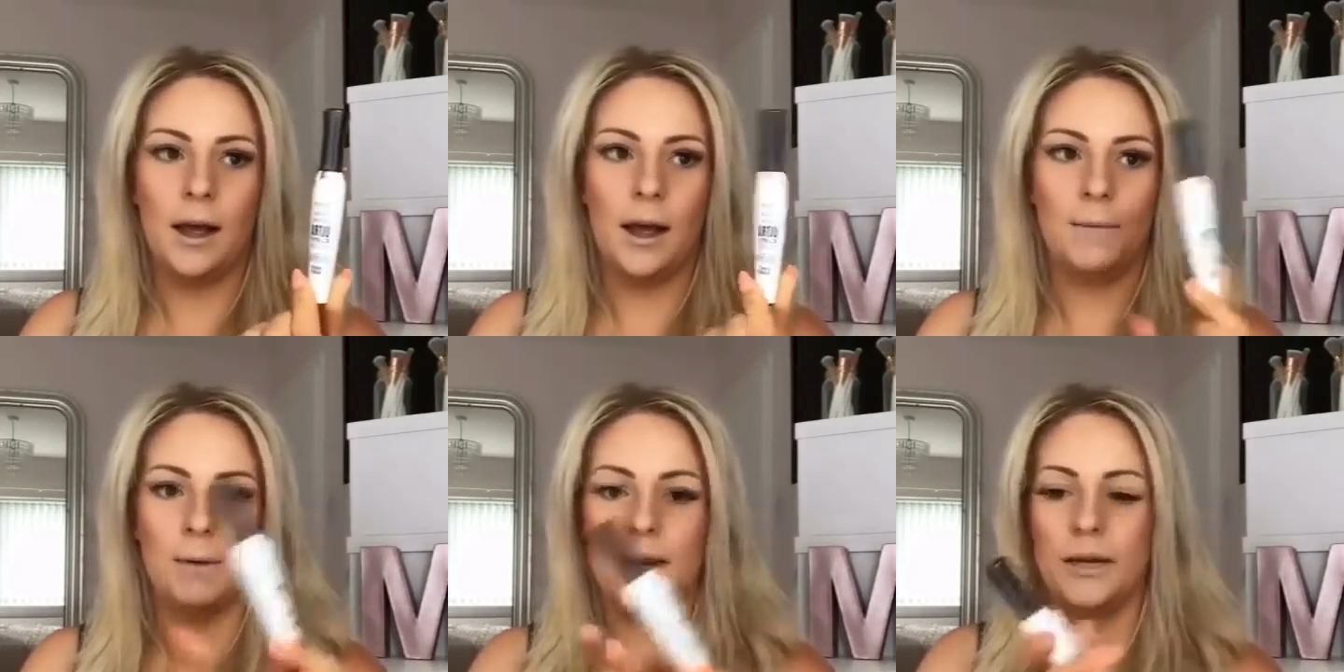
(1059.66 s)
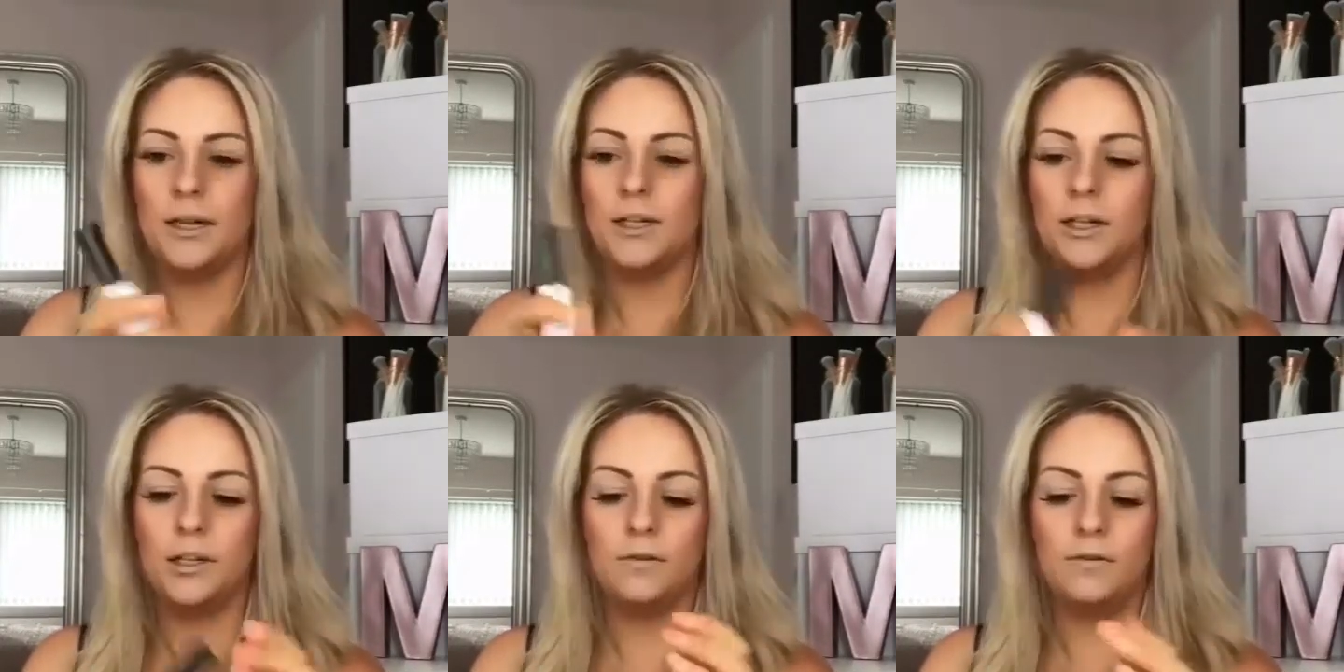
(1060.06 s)
and
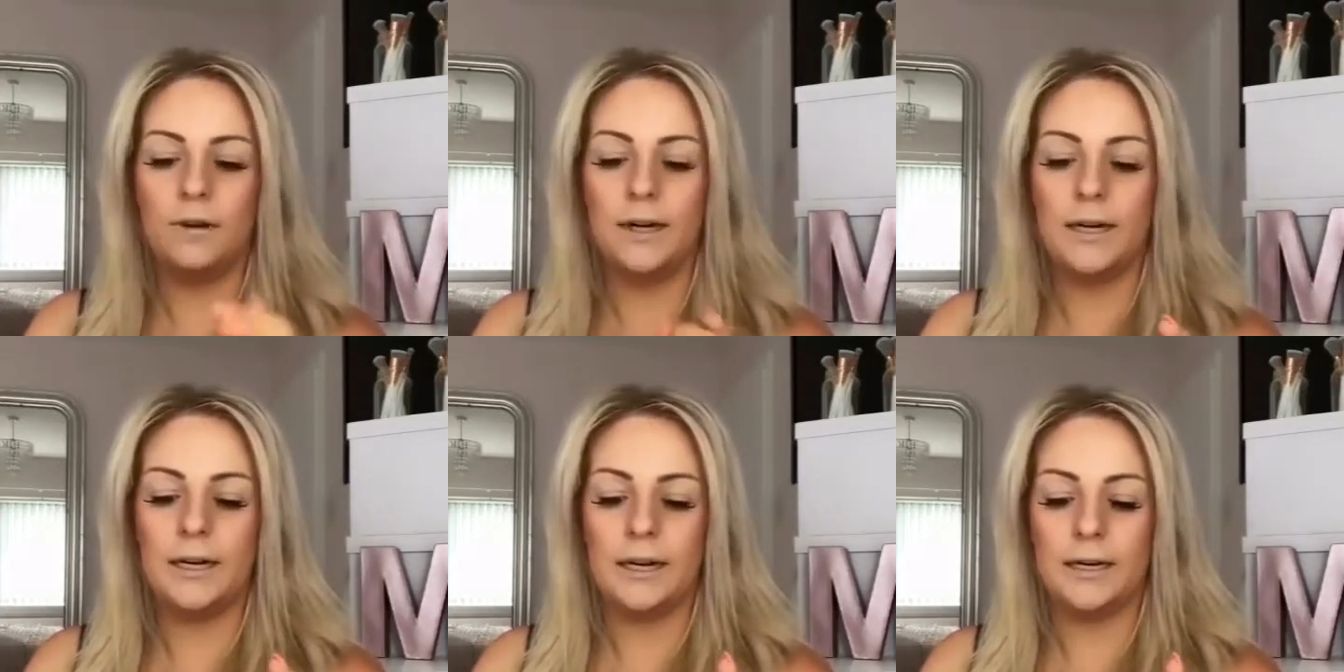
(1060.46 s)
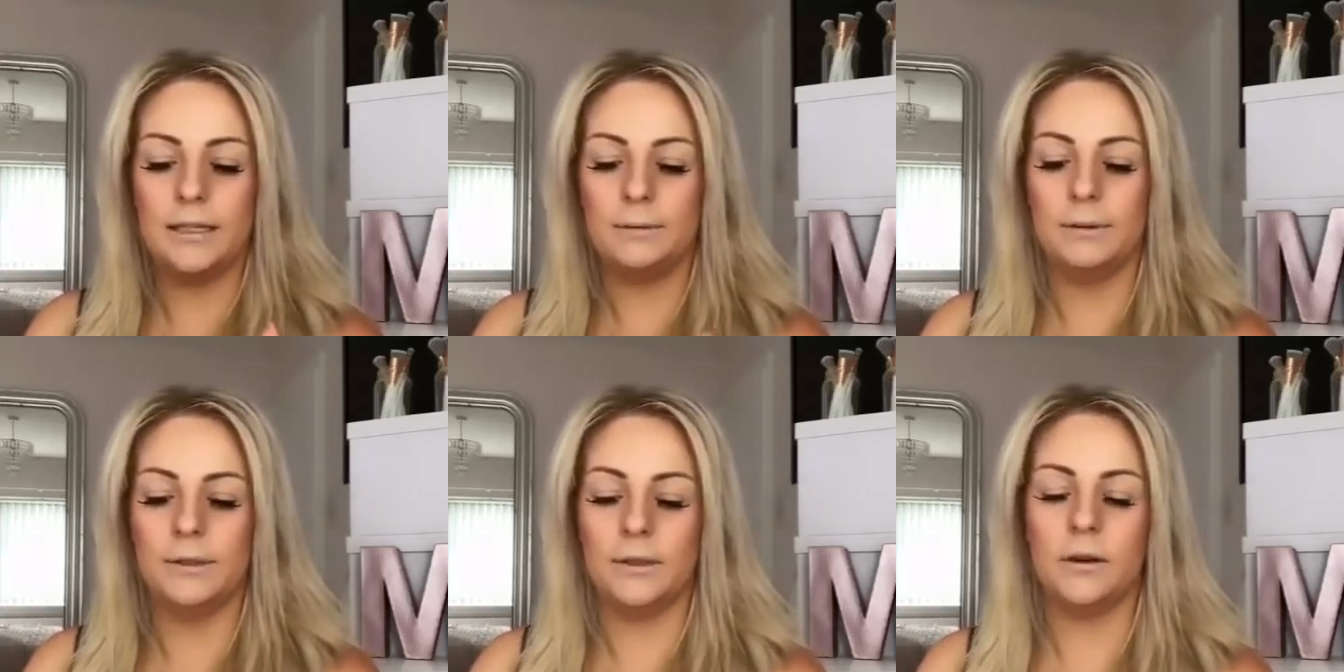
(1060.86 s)
it's just a really
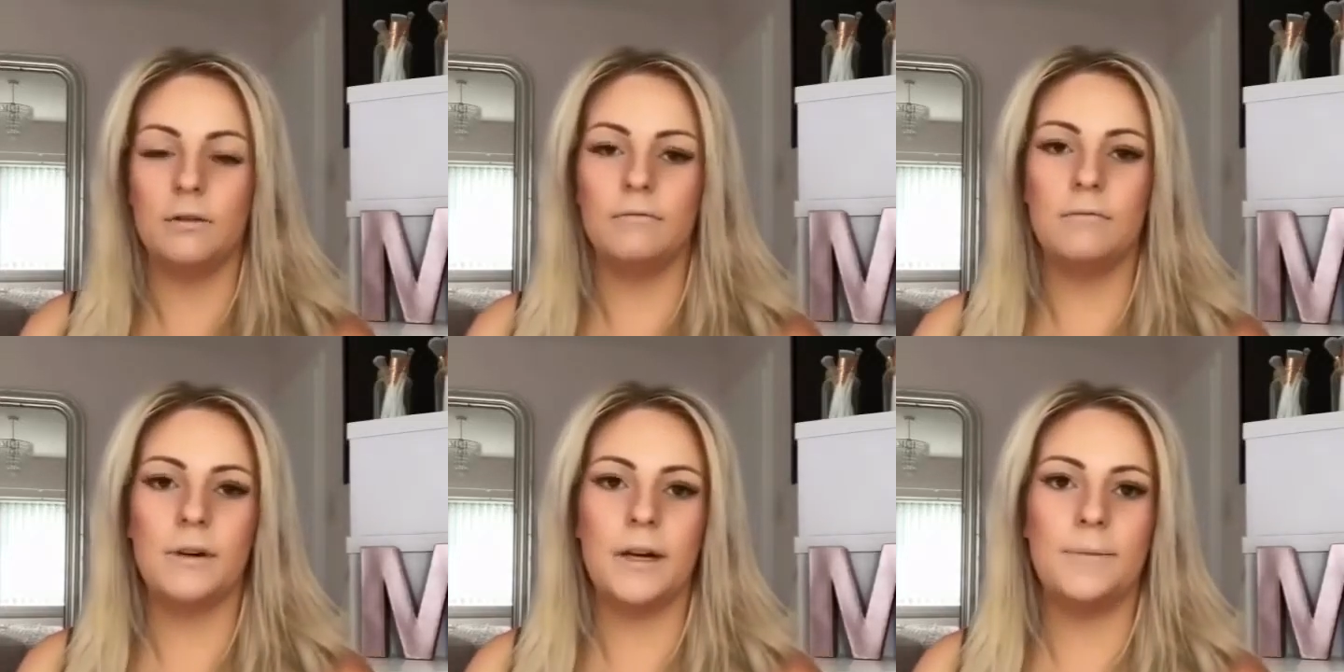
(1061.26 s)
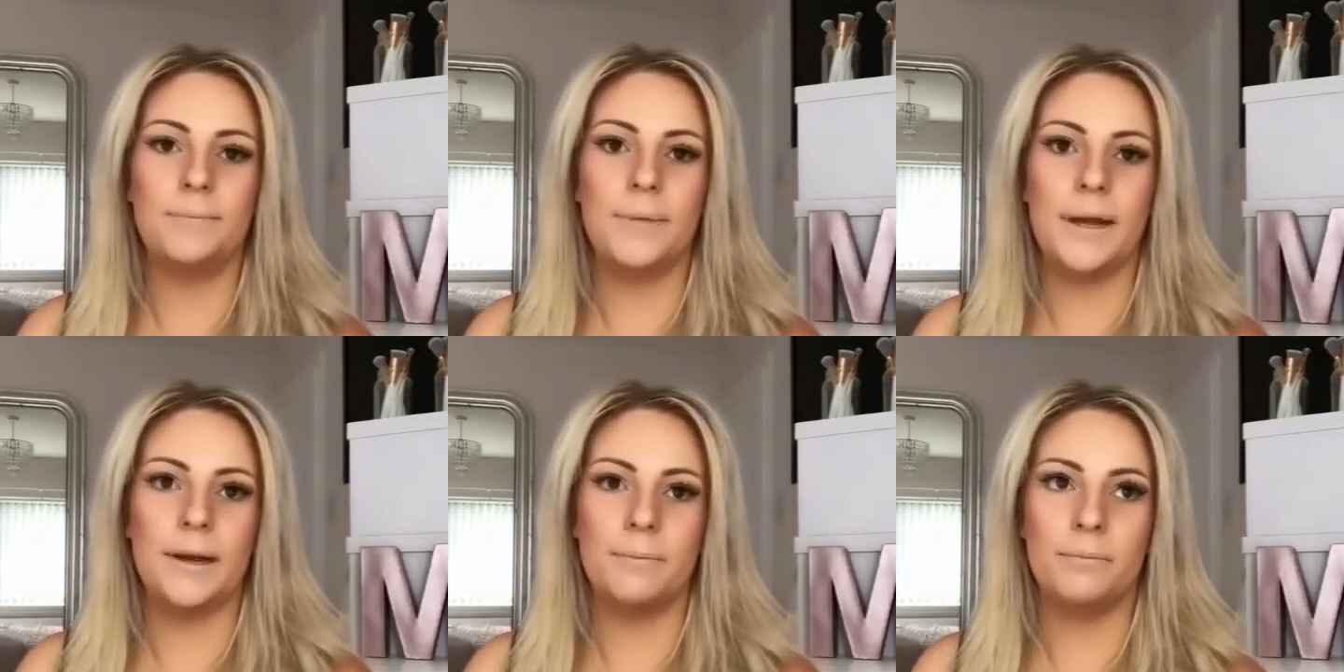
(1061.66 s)
nice one. It's got a really
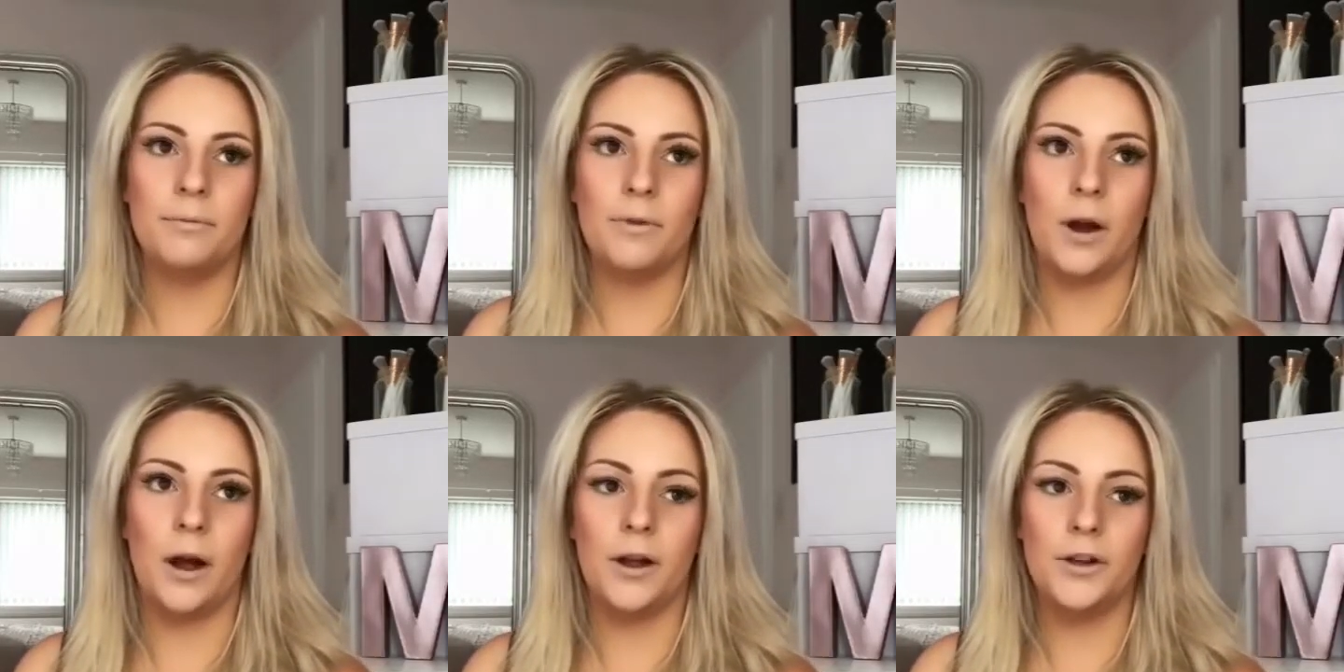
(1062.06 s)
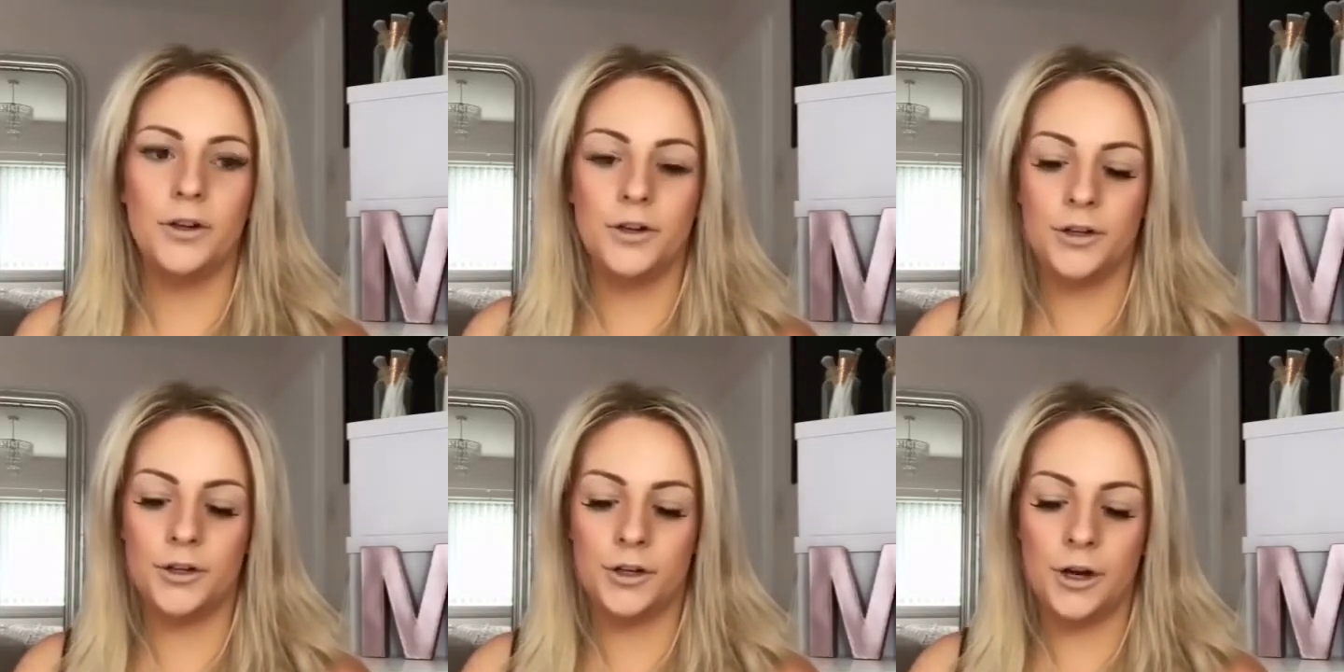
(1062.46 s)
big
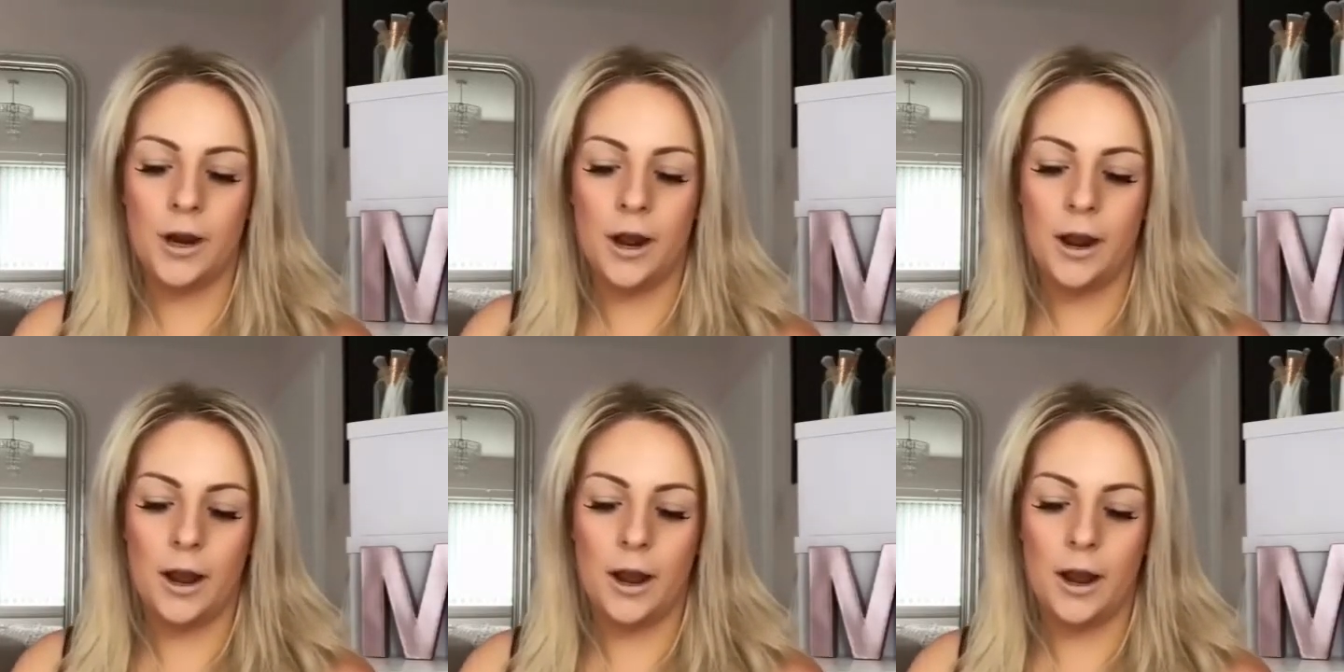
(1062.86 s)
brush,